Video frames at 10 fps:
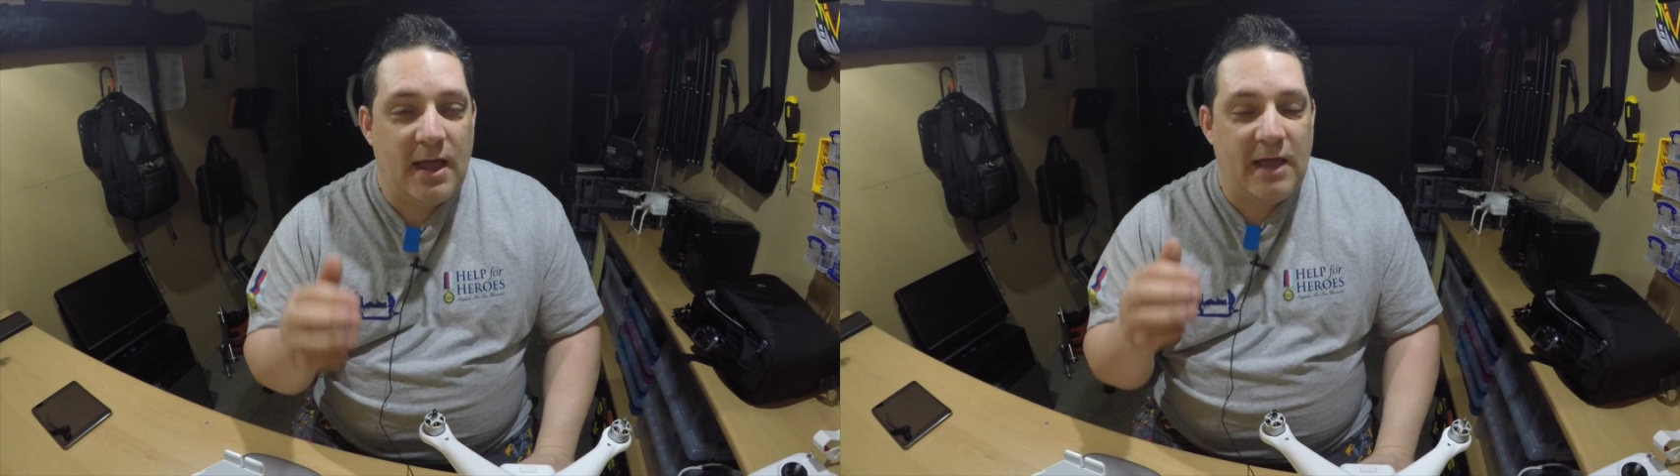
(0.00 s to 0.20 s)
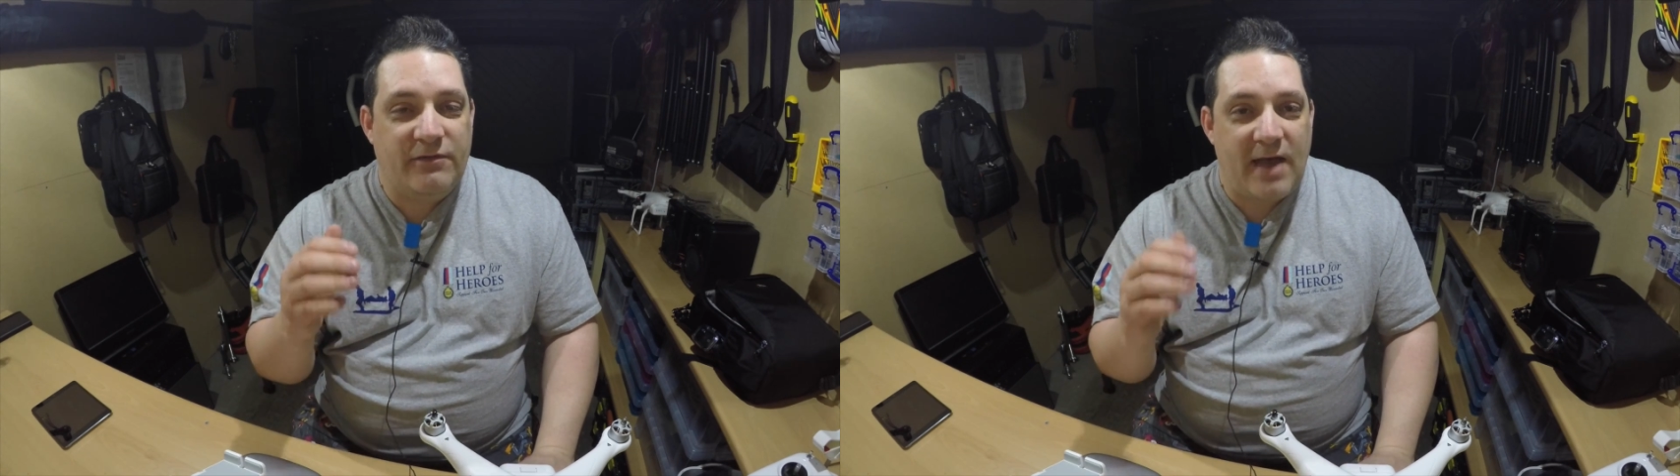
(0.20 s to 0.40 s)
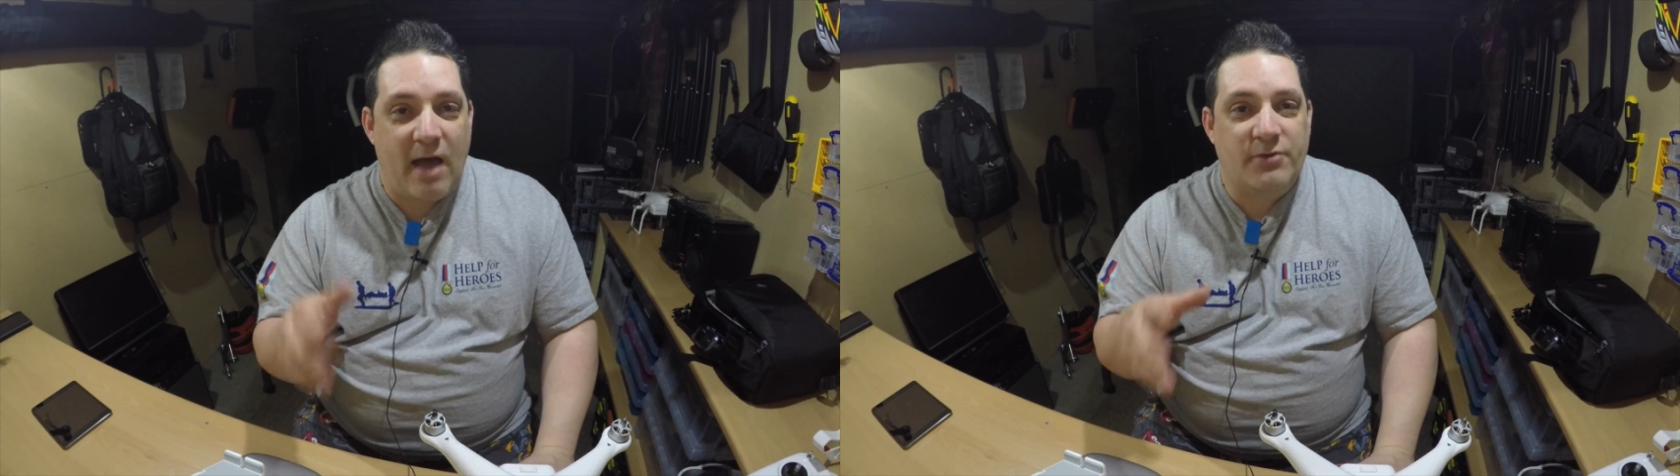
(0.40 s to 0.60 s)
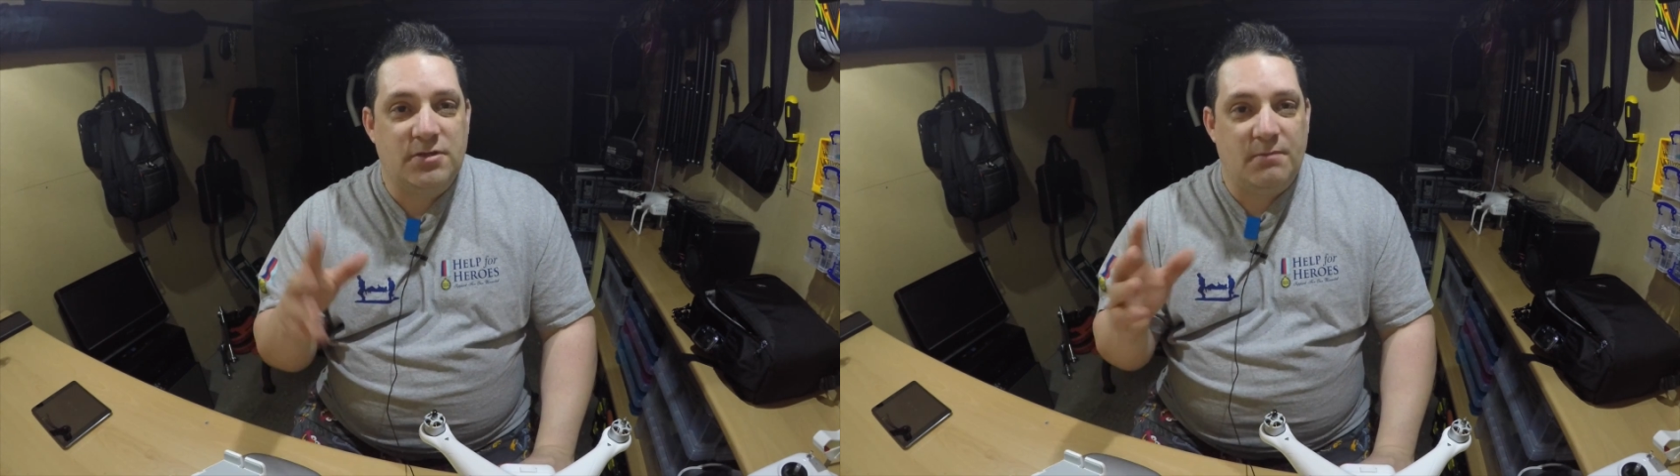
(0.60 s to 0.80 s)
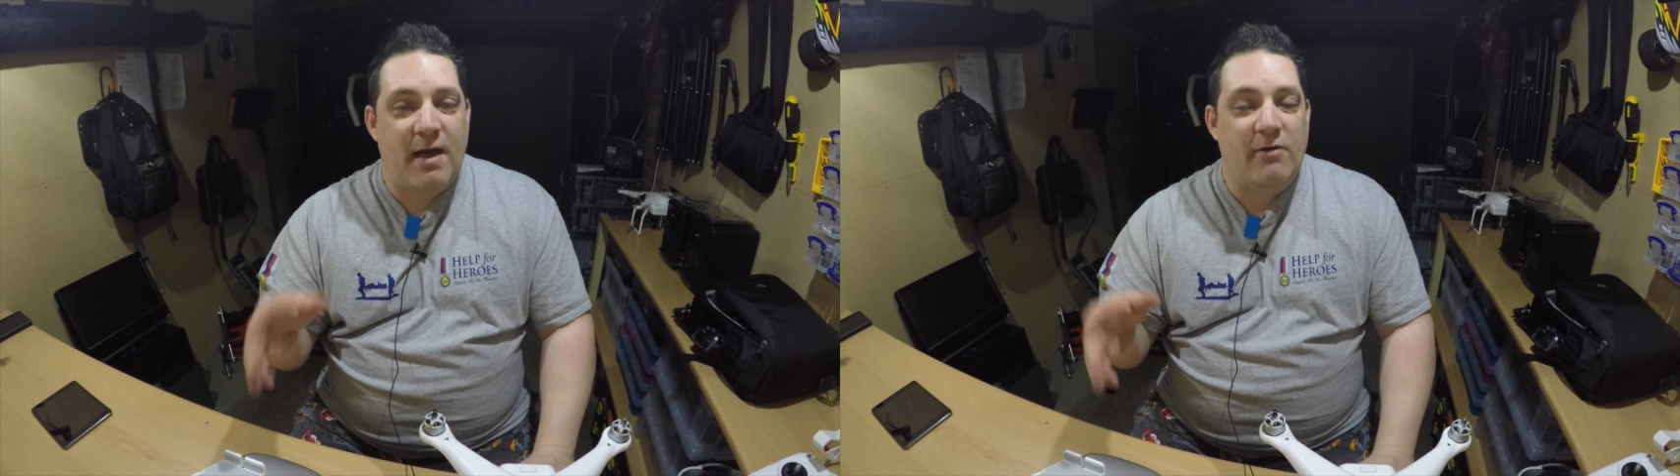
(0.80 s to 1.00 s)
if you're out
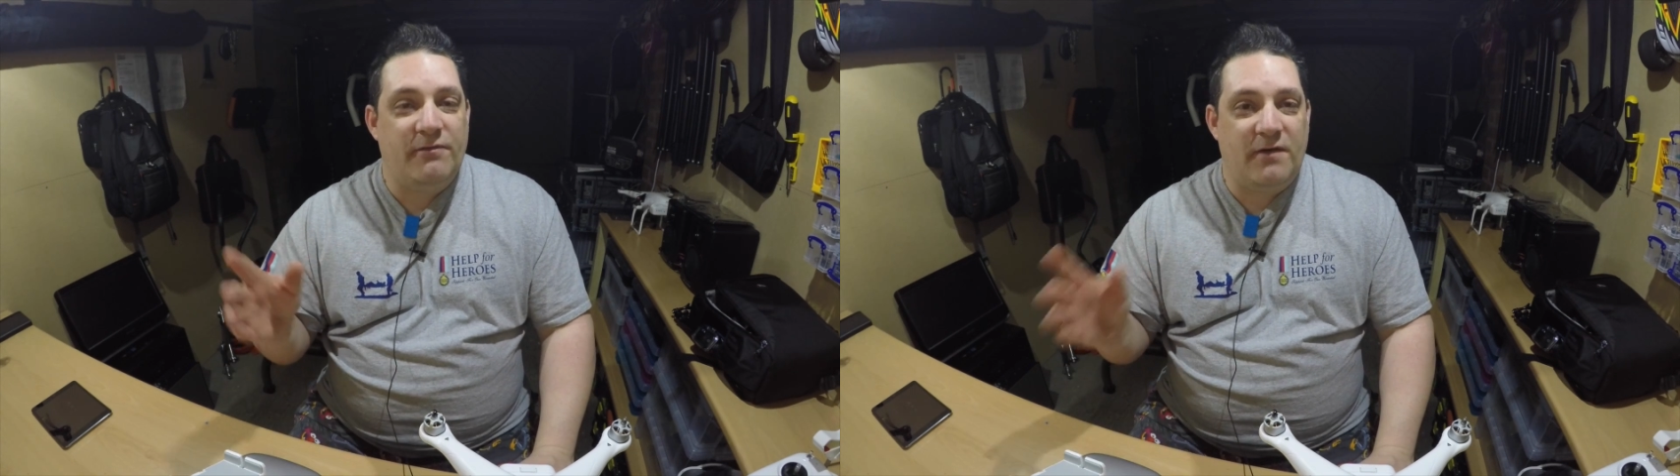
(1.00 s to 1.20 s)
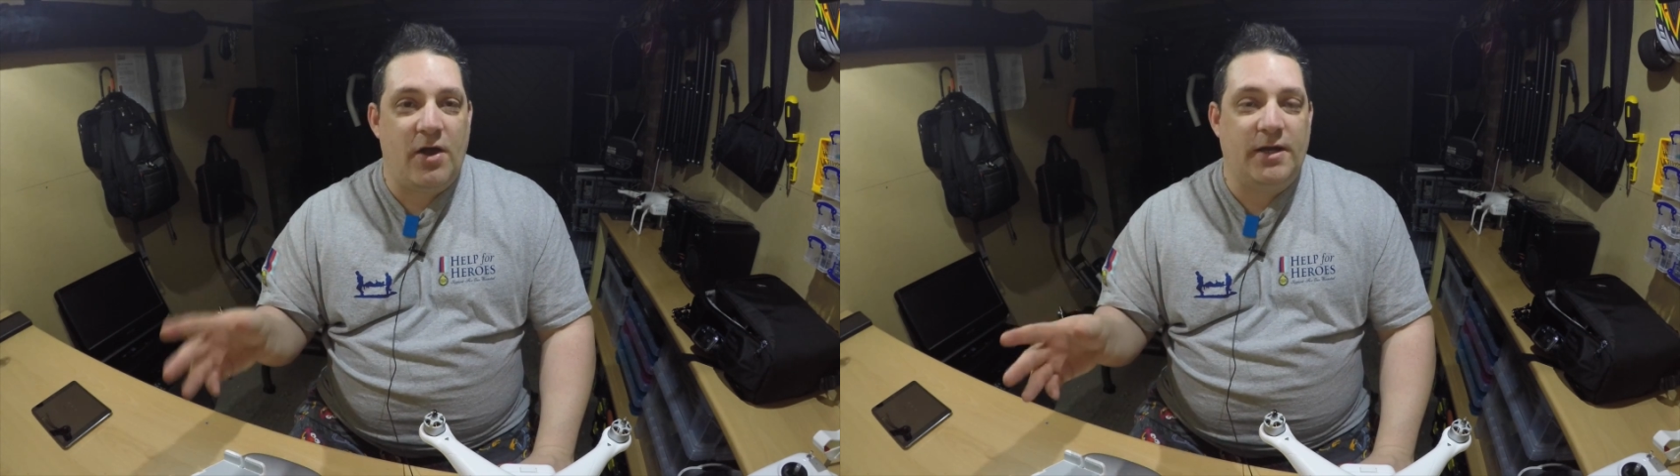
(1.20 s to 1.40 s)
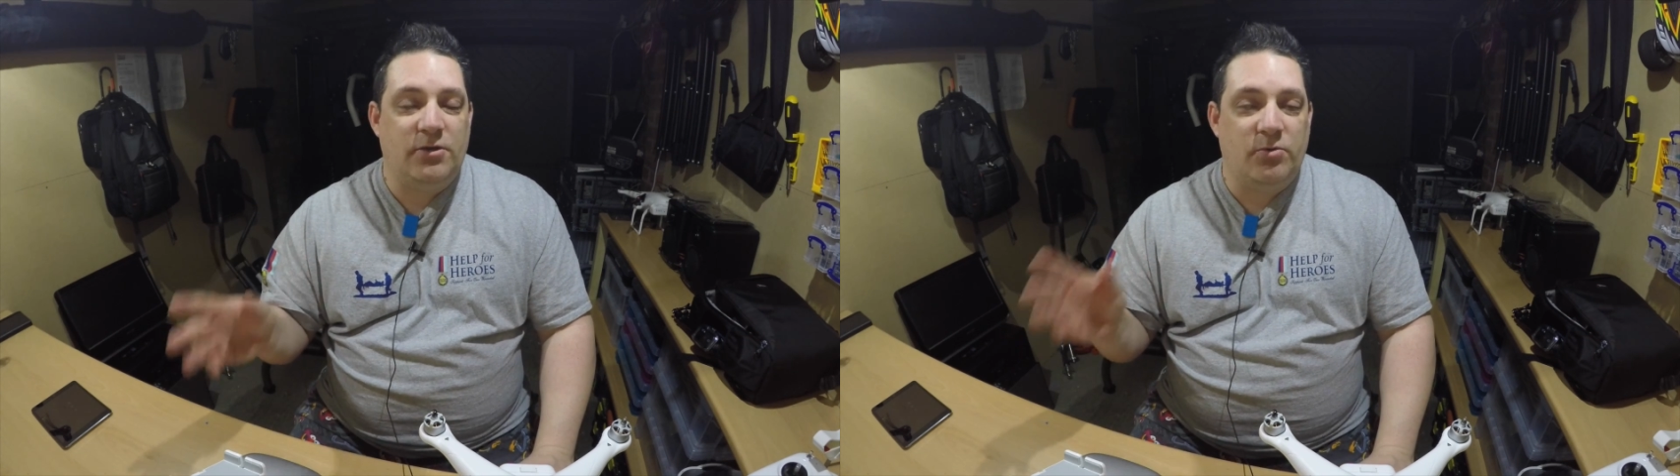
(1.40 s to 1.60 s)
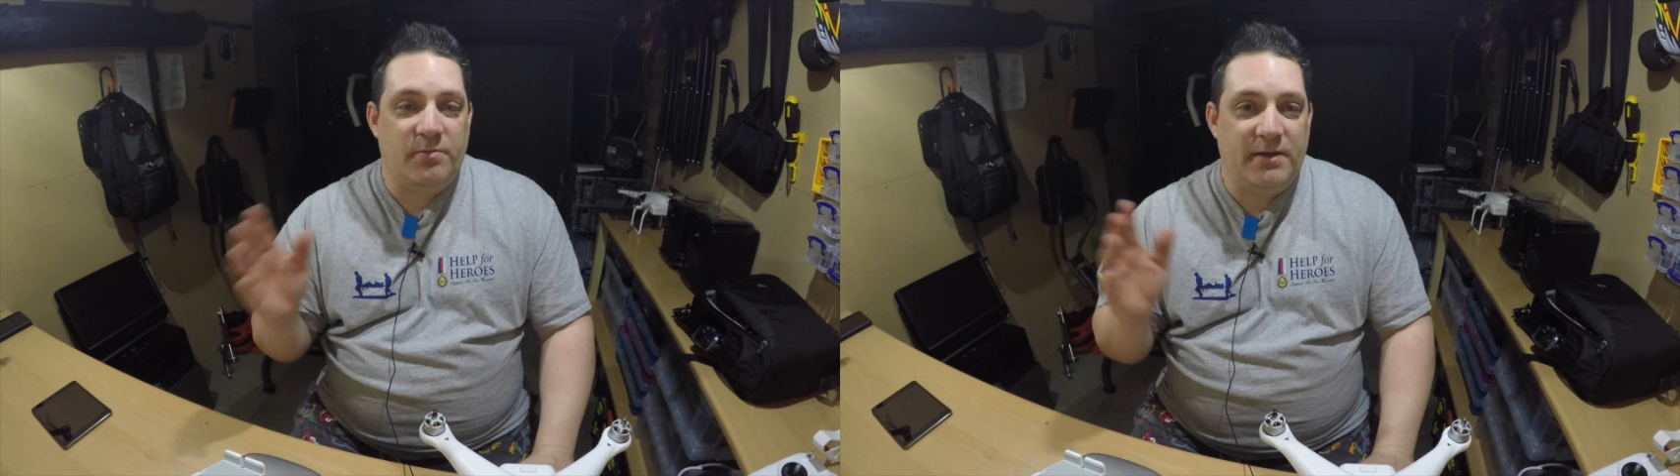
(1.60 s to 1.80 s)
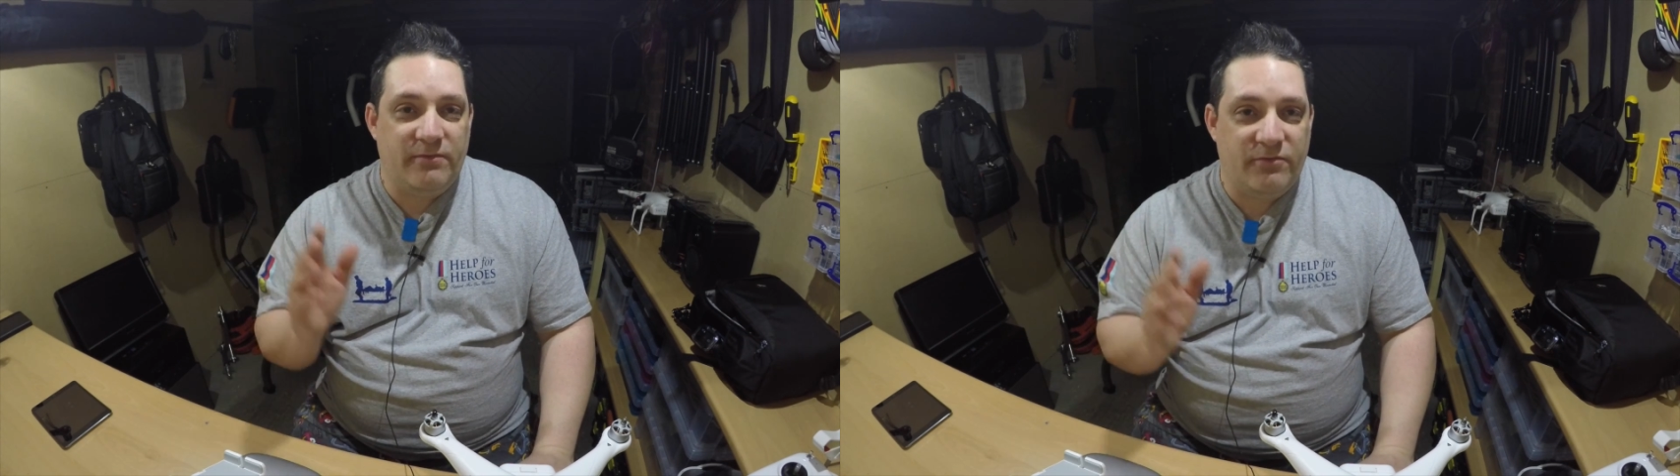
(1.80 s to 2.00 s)
and about flying and you want to be